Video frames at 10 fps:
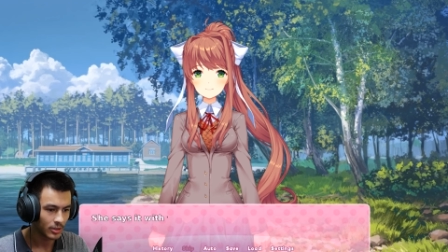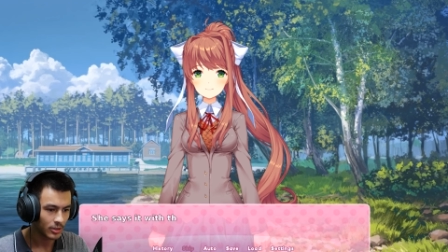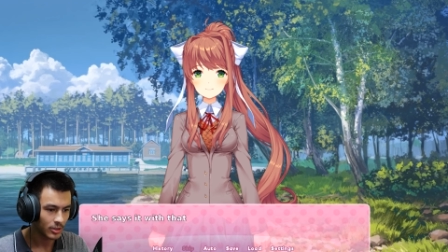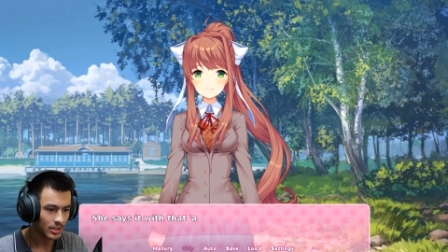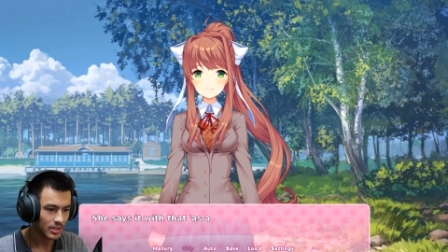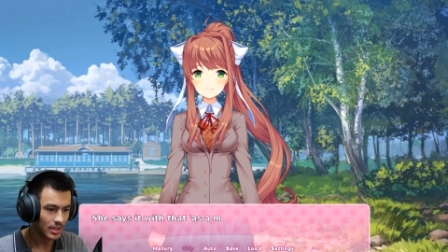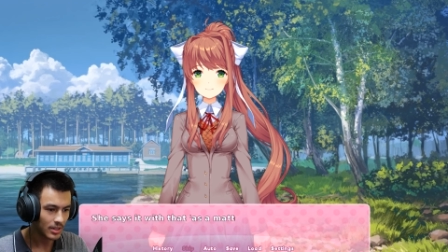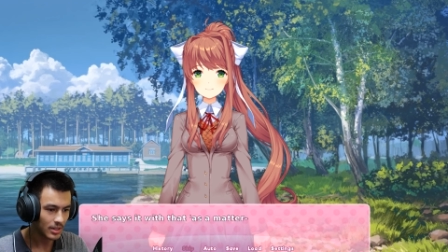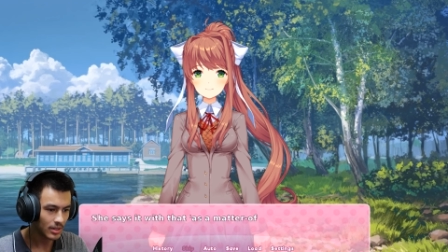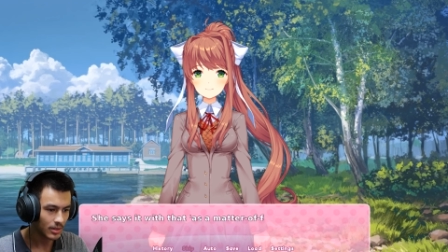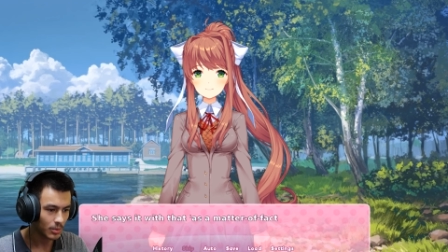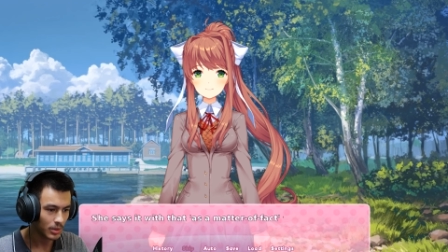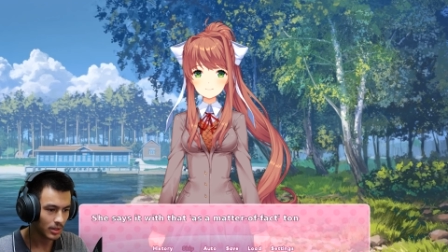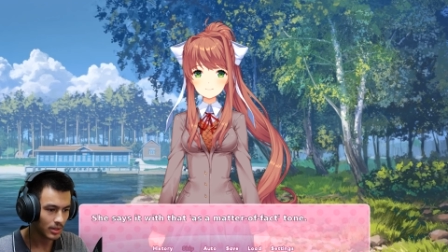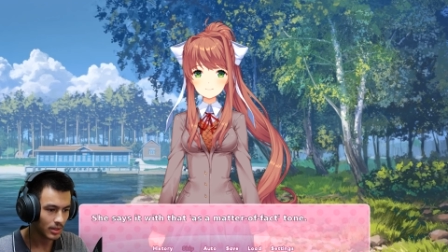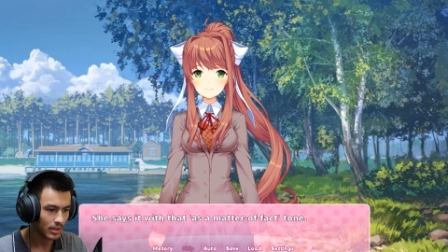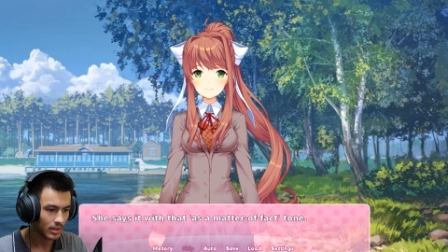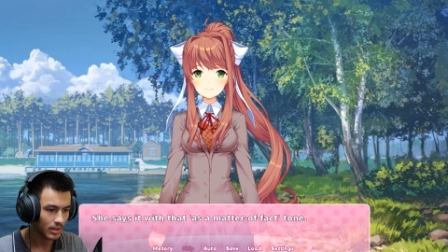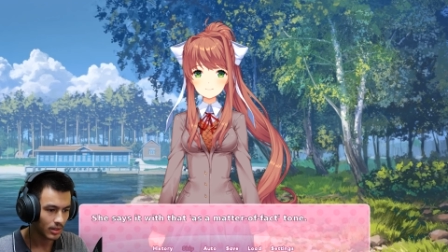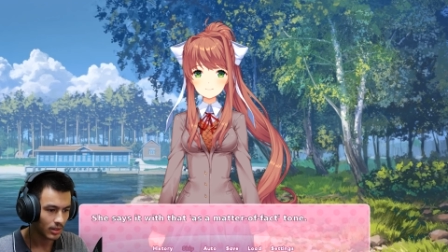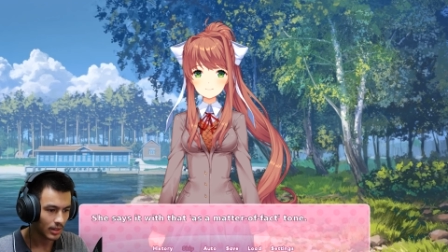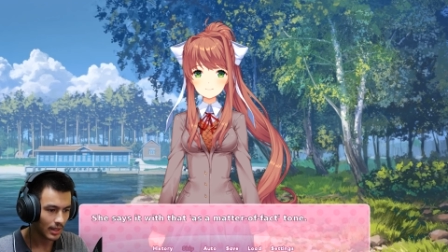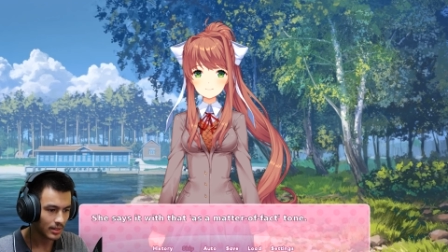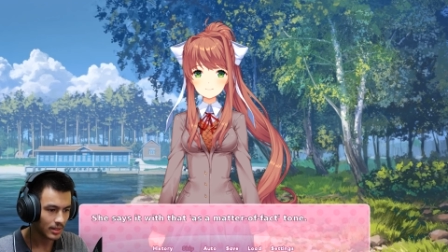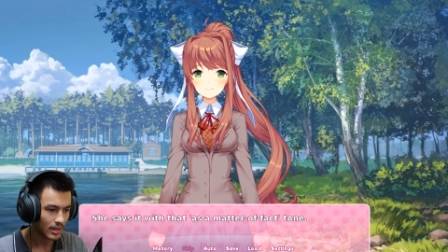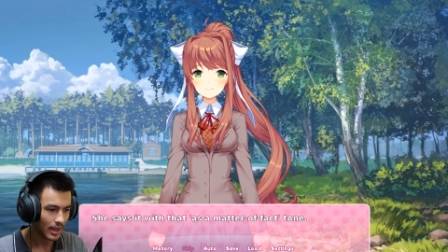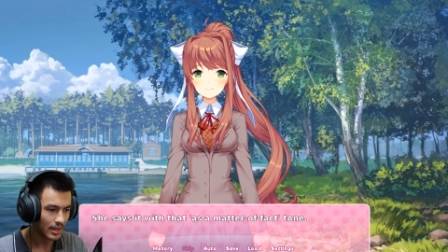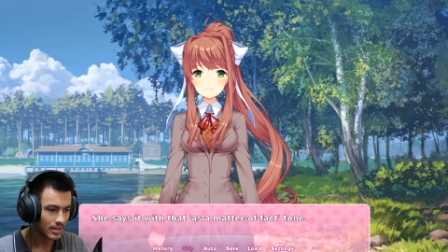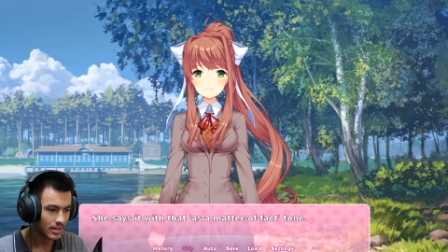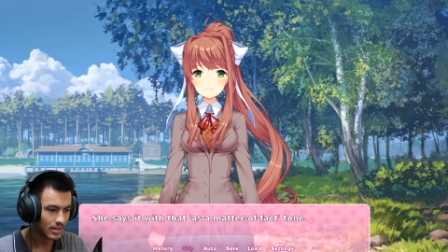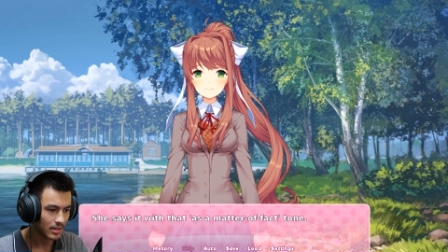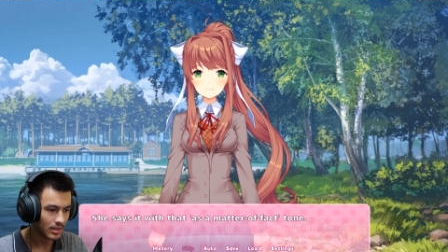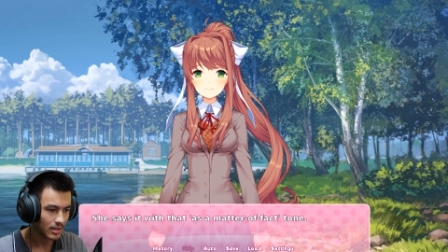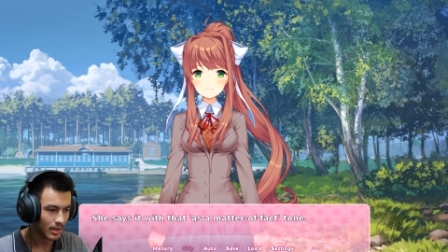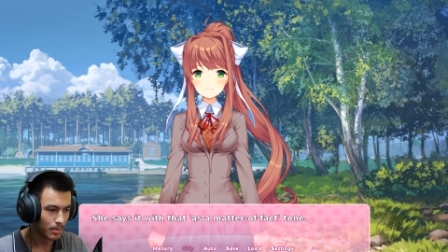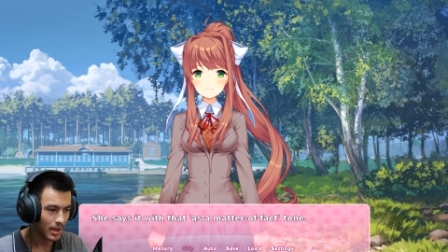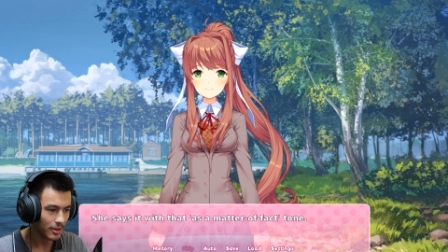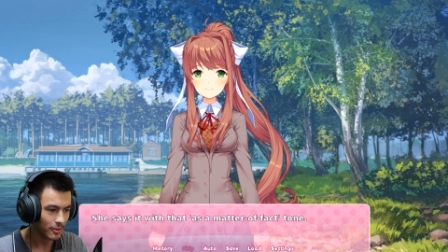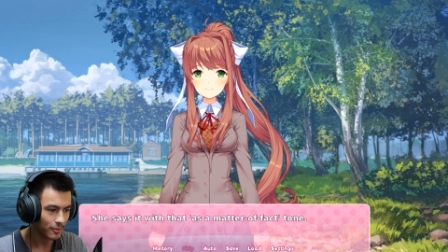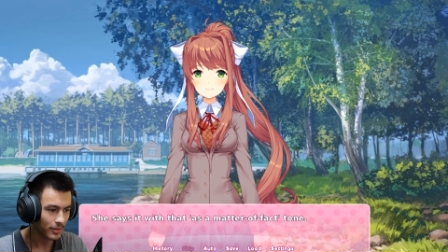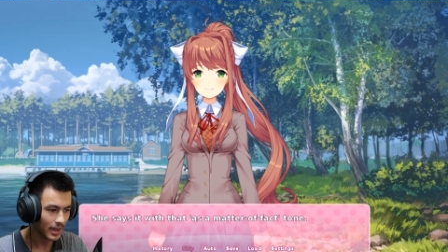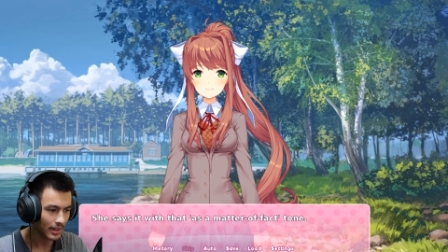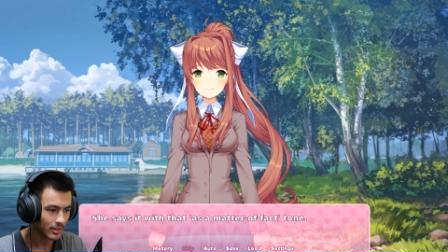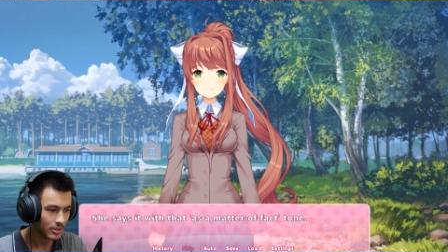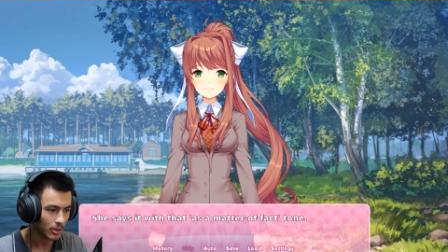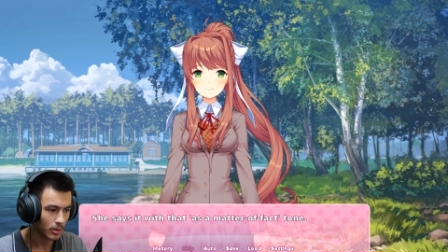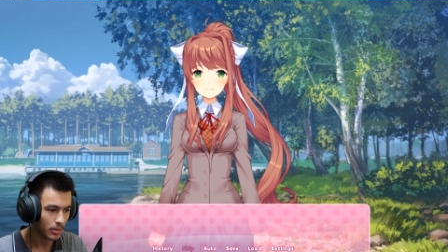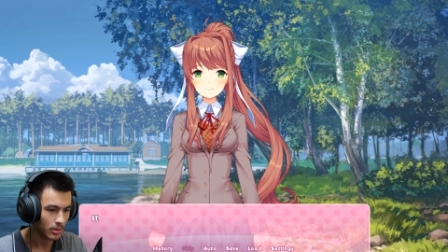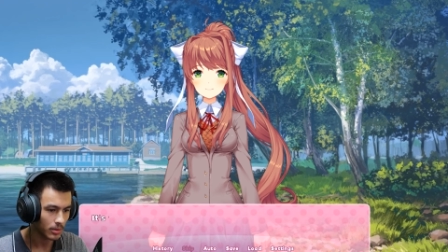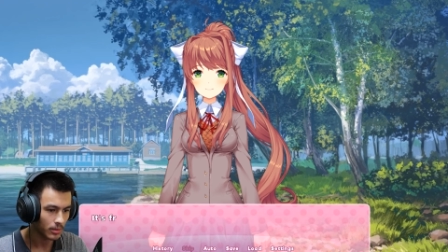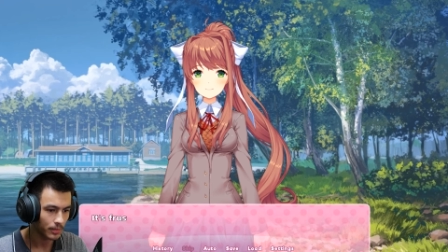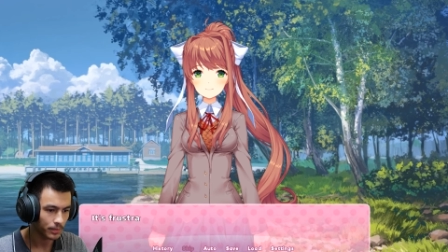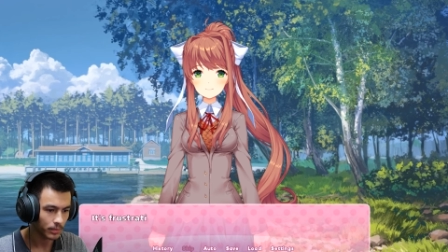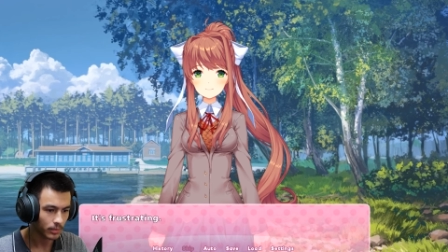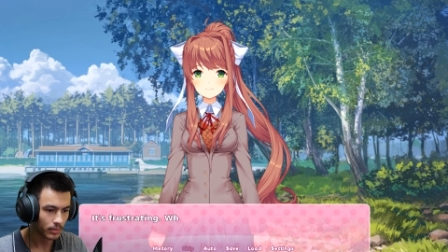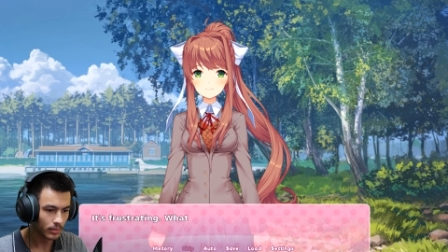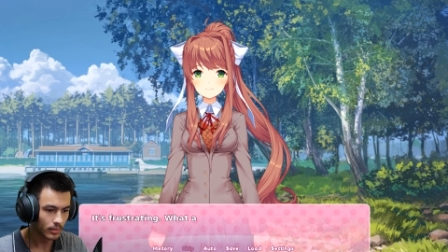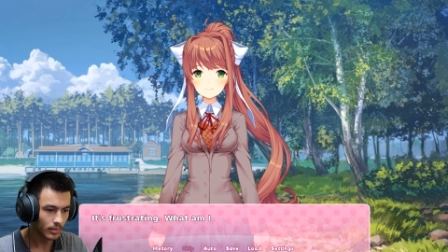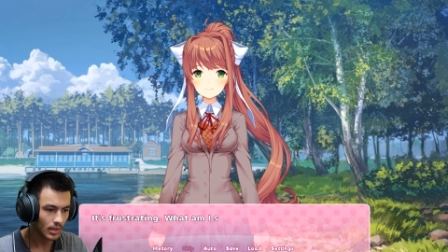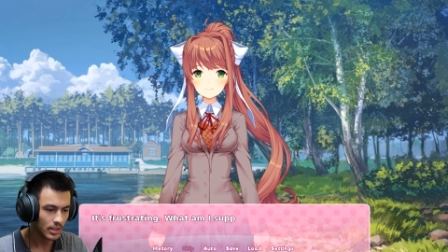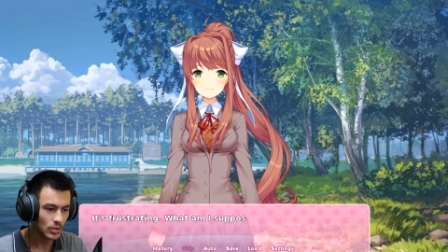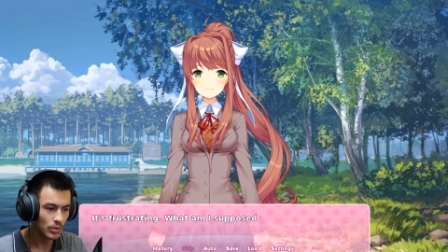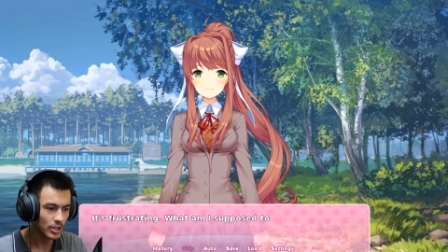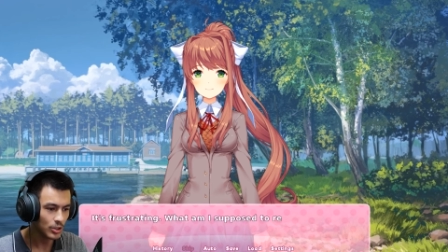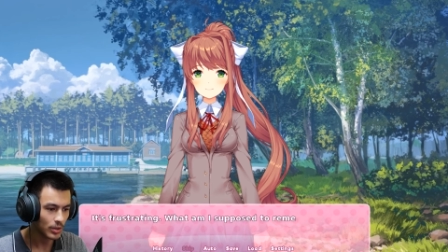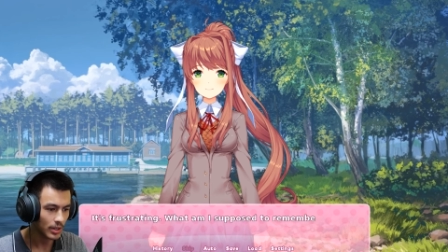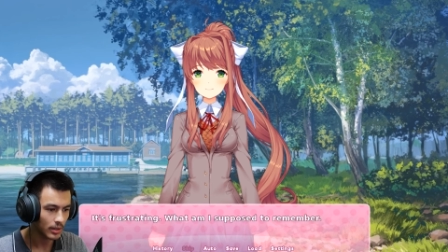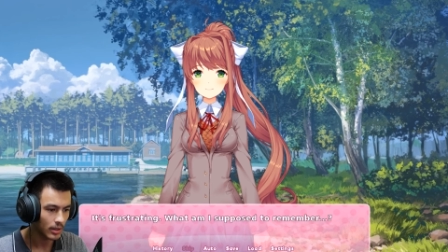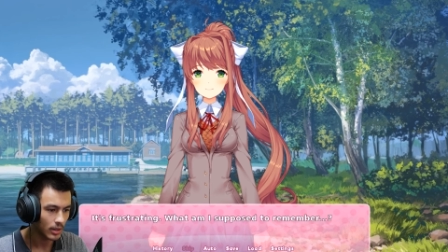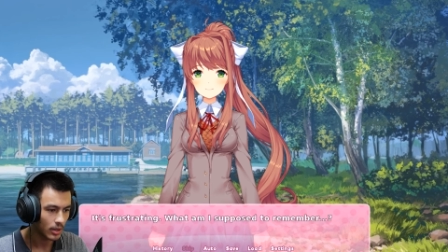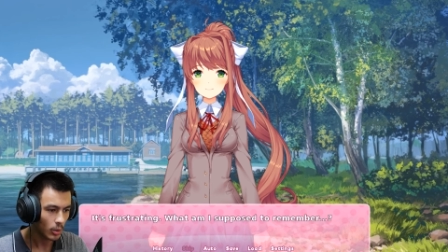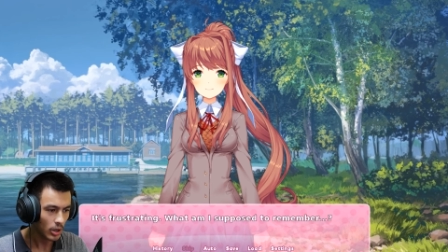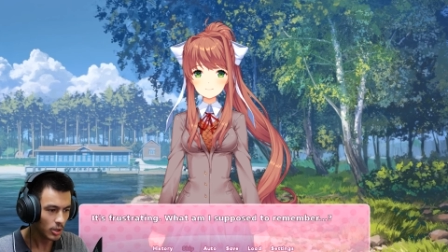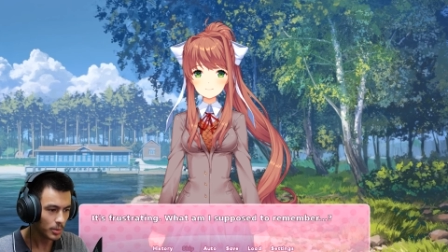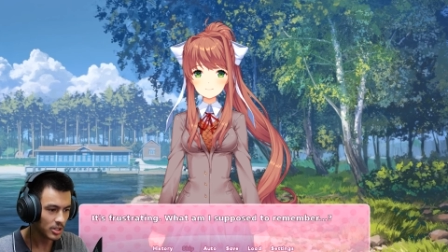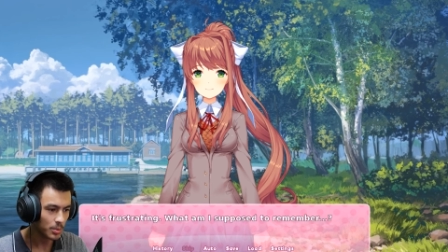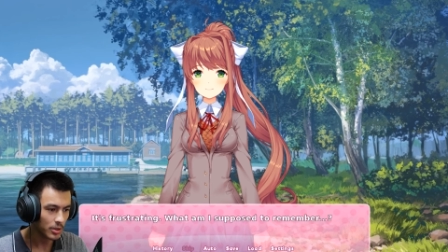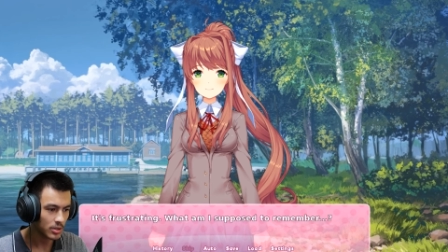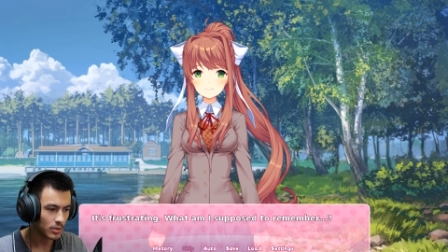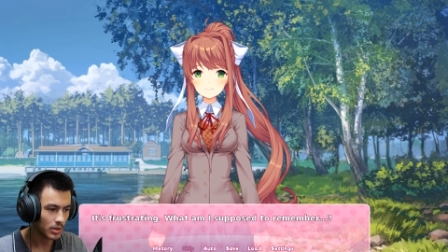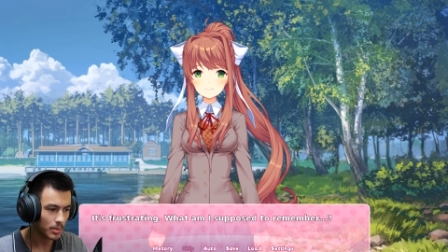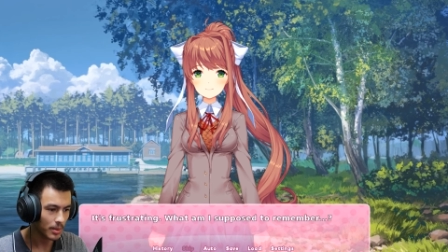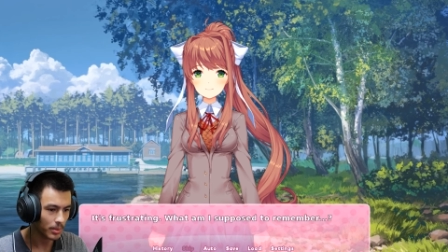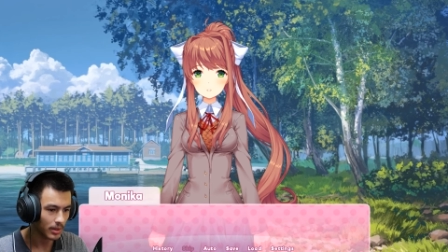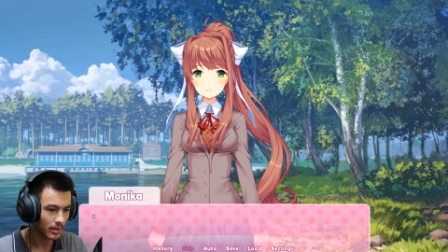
She says it with that as a matter of fact tone. It's frustrating. What am I supposed to remember?